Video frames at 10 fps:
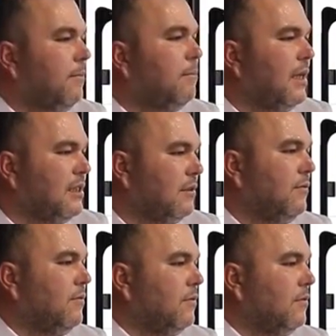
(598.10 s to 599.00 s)

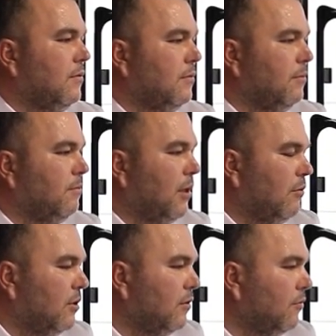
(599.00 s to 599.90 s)
massive
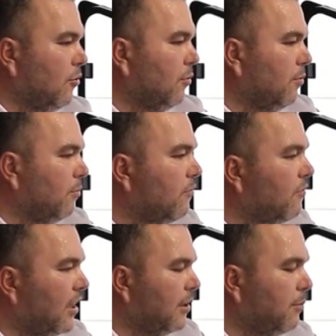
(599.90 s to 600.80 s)
power for
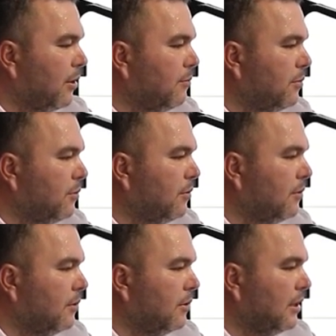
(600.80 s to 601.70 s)
fire pump,
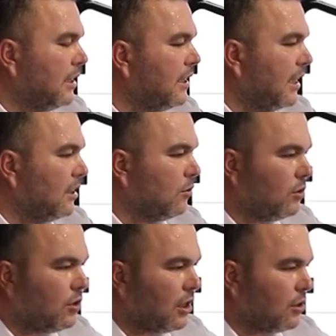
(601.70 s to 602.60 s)
dedicated
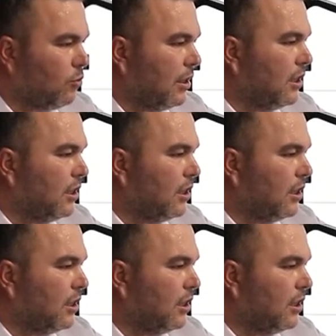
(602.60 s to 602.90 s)
just one